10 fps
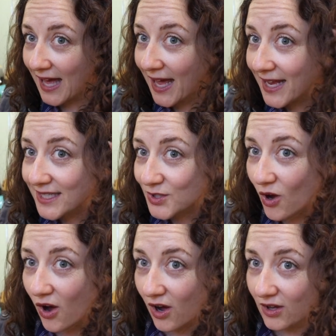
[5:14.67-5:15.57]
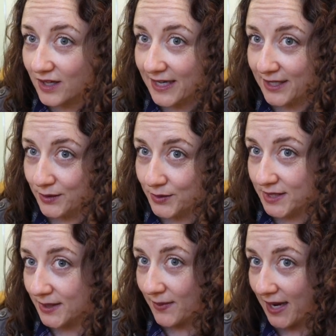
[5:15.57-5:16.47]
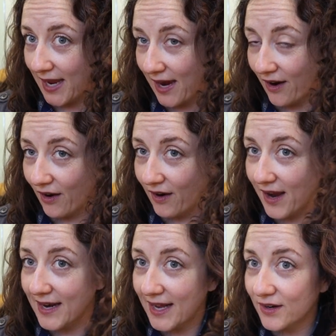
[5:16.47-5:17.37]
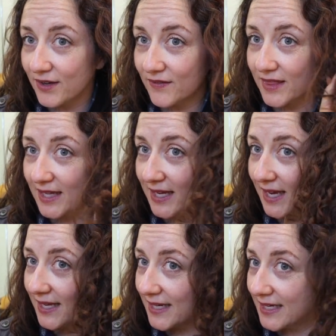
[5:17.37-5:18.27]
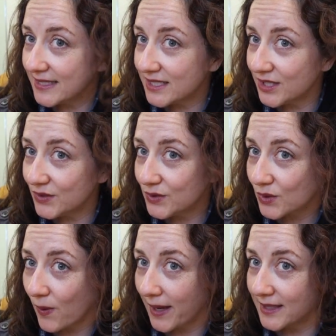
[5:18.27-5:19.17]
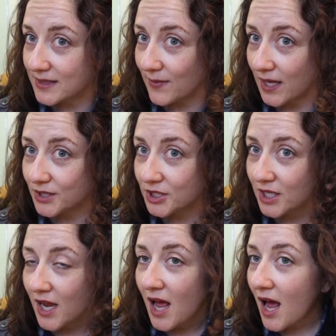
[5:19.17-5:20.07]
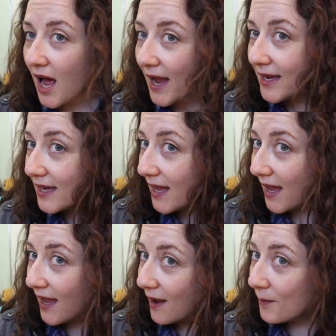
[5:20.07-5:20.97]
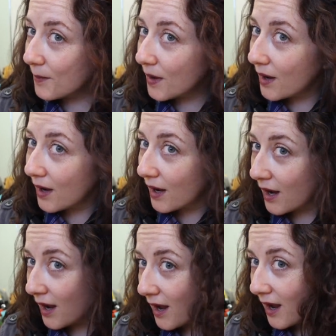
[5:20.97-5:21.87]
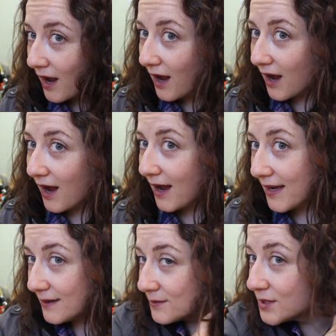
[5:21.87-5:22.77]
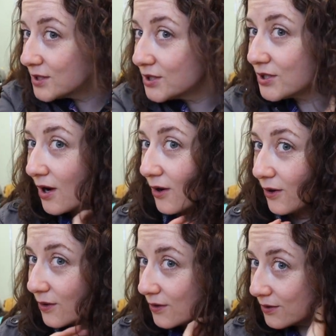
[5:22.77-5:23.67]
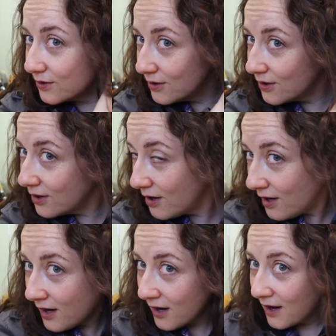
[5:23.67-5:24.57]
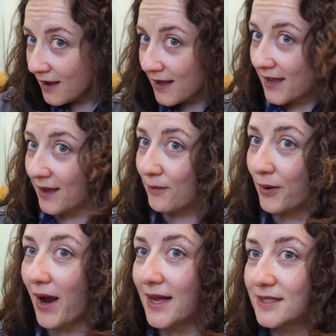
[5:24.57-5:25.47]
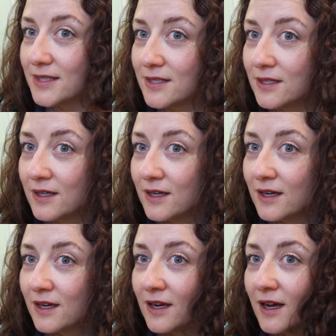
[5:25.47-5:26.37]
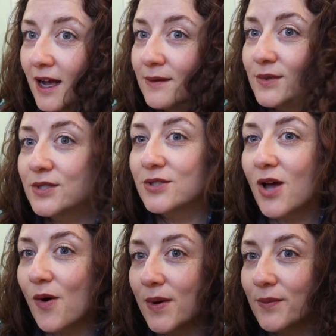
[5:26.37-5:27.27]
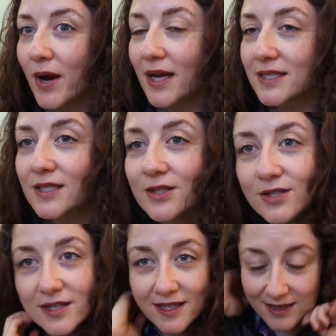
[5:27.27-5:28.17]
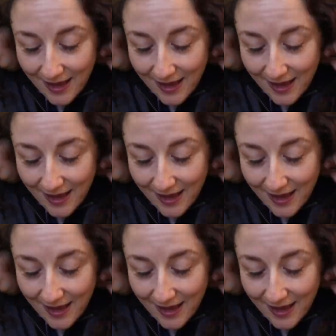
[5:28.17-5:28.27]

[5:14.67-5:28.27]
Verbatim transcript: that is all I used in my hair. And I don't even think I needed to use quite as much. I am, I am so impressed. I am so impressed. Look at